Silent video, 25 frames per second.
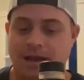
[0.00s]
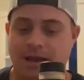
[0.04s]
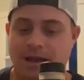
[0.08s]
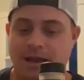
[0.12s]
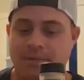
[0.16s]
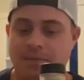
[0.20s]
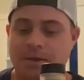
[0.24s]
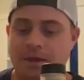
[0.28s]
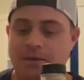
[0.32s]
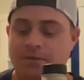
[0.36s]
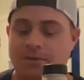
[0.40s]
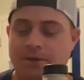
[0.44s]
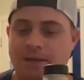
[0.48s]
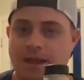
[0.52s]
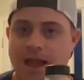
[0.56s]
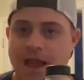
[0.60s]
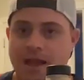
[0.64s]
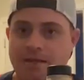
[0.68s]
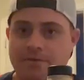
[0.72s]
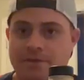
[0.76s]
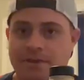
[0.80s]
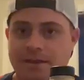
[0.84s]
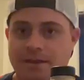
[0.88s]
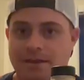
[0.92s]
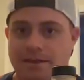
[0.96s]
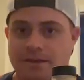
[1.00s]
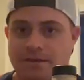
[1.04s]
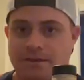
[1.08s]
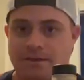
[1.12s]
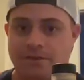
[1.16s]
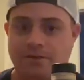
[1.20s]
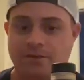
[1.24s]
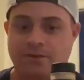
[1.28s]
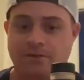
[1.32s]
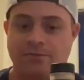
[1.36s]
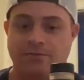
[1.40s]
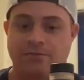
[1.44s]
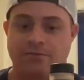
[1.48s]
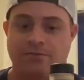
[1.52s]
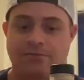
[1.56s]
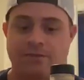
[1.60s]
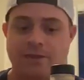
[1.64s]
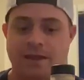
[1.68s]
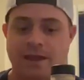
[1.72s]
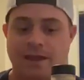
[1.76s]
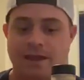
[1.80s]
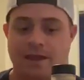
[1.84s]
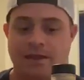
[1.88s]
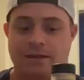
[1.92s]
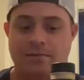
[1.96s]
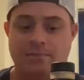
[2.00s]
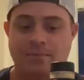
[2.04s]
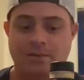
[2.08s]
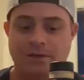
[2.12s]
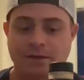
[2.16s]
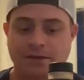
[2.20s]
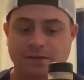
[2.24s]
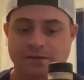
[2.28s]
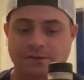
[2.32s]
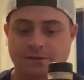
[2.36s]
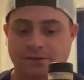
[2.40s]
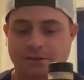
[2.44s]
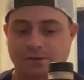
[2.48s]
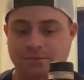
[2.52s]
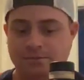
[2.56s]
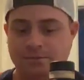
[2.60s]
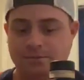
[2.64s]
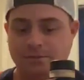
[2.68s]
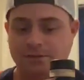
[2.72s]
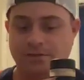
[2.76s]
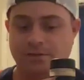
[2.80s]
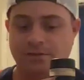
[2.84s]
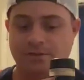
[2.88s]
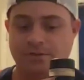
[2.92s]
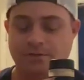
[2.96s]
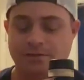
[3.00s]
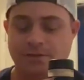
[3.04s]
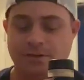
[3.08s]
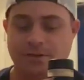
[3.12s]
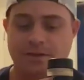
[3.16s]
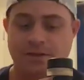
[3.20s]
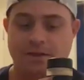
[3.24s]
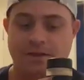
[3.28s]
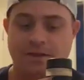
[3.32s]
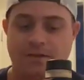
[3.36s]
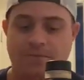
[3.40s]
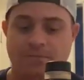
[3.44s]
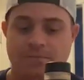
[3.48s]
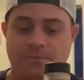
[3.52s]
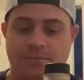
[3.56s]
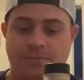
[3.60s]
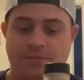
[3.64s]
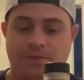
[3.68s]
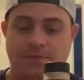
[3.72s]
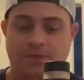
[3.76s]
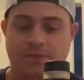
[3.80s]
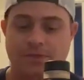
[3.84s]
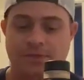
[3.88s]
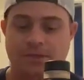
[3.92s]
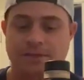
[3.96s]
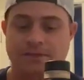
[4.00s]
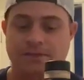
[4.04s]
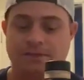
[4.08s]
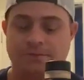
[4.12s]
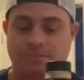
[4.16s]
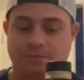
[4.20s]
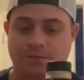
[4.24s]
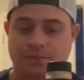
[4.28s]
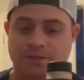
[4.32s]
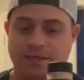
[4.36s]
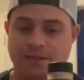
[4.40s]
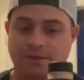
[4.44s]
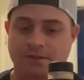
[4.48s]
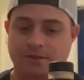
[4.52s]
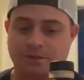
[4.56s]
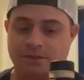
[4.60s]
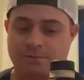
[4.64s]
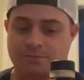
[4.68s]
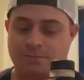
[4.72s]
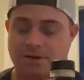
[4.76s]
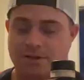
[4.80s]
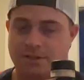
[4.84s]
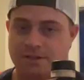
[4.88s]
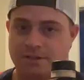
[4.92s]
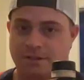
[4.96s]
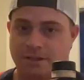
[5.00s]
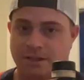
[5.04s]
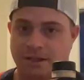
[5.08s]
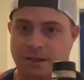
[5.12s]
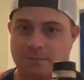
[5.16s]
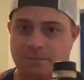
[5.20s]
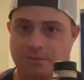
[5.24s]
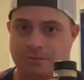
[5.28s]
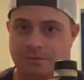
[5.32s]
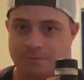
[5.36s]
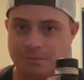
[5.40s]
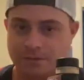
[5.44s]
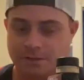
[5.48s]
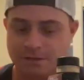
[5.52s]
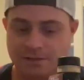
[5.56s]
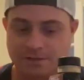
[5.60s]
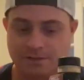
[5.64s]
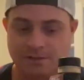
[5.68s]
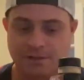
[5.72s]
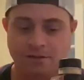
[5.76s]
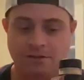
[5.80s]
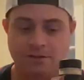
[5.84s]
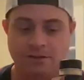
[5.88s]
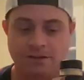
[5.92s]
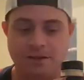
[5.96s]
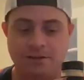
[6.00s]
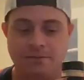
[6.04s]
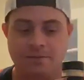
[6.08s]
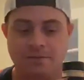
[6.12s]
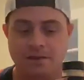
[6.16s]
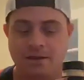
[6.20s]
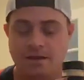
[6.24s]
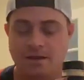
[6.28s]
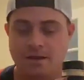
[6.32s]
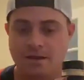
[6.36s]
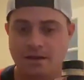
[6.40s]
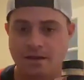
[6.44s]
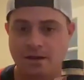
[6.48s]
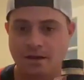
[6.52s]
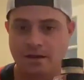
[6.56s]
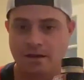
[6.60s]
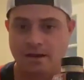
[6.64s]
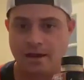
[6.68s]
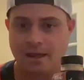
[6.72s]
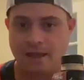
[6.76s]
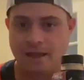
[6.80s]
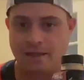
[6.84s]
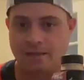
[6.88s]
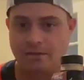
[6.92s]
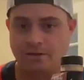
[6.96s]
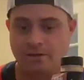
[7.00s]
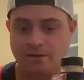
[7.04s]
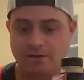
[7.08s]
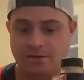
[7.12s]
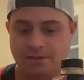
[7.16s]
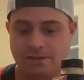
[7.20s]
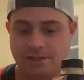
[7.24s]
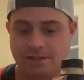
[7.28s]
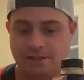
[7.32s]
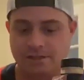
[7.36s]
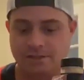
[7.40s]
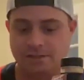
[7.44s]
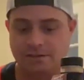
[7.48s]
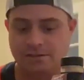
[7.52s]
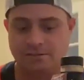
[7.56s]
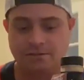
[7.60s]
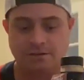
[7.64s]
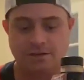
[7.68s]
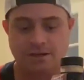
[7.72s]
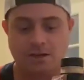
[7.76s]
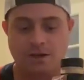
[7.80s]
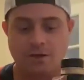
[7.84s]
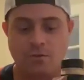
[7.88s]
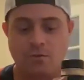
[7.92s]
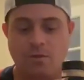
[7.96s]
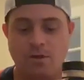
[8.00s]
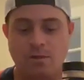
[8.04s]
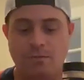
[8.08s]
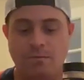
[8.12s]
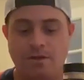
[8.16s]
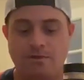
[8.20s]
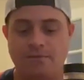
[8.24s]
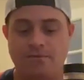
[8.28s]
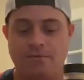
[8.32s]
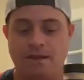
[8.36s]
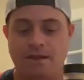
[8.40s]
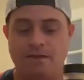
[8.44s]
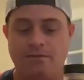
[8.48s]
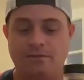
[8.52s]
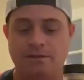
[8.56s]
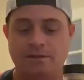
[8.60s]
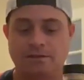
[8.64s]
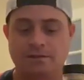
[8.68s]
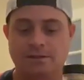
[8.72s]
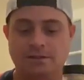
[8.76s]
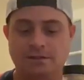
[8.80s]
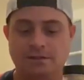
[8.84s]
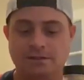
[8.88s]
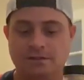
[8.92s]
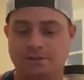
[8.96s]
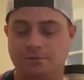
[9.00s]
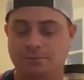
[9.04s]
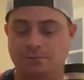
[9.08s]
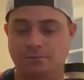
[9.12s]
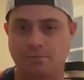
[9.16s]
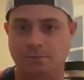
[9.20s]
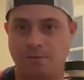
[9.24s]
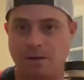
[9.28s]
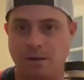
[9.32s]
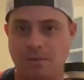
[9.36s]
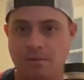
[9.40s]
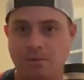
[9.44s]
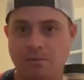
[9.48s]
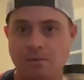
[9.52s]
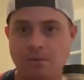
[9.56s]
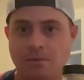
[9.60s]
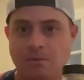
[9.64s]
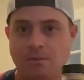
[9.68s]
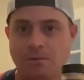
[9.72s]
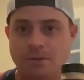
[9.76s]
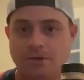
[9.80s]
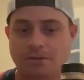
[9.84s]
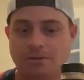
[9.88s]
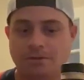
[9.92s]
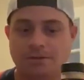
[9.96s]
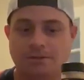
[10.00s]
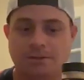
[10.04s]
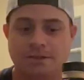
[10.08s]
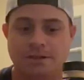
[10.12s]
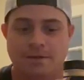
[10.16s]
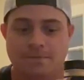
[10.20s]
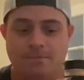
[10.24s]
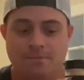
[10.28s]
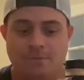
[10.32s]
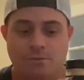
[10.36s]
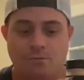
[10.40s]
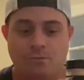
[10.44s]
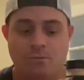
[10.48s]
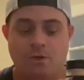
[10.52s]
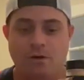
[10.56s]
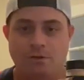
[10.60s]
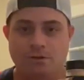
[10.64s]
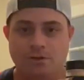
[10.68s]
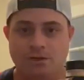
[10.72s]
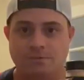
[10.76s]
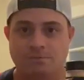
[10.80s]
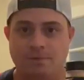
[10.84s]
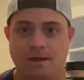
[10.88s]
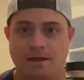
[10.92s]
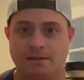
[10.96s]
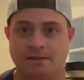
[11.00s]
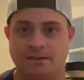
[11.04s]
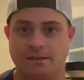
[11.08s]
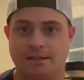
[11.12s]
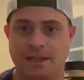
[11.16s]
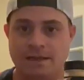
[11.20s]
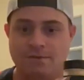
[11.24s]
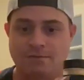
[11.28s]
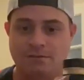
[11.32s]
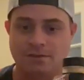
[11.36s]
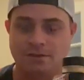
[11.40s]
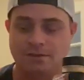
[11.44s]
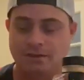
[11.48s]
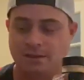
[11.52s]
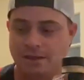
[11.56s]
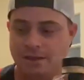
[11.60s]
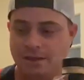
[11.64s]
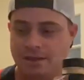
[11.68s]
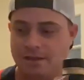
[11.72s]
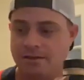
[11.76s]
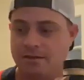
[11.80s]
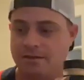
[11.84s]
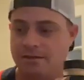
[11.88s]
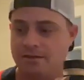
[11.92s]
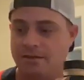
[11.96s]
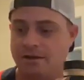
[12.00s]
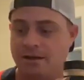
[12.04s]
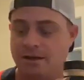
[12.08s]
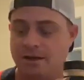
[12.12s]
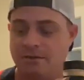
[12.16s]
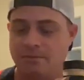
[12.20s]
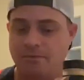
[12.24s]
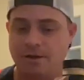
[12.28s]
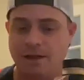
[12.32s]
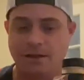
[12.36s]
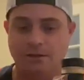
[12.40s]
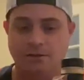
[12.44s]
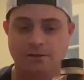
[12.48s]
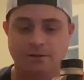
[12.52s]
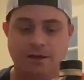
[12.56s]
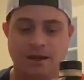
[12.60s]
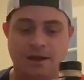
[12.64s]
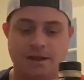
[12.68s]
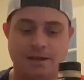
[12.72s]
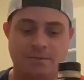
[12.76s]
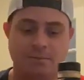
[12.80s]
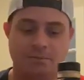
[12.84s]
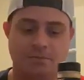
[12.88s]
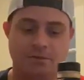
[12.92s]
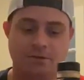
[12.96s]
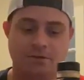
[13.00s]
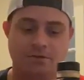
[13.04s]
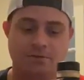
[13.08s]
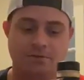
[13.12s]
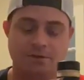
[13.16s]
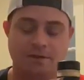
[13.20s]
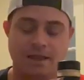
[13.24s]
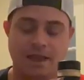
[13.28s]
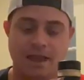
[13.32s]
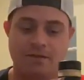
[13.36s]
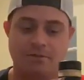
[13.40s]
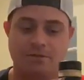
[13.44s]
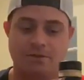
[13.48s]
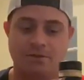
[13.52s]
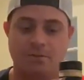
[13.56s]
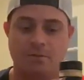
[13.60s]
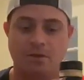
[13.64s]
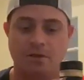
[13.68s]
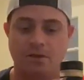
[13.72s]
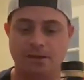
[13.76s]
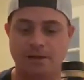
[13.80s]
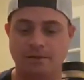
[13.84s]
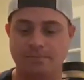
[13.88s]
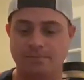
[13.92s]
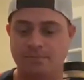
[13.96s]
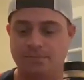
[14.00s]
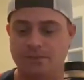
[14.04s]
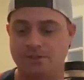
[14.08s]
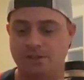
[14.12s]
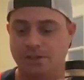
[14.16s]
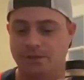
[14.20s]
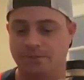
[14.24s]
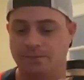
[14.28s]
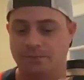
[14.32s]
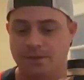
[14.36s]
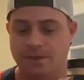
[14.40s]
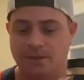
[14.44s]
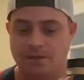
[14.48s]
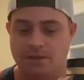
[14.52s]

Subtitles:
I'm not really a Heaven Hill fan, but in terms of this particular expression that comes from the distillery, again, Larceny is one of my favorites, and is probably one of the most well respected, even the regular 90 proof that they have on the market. So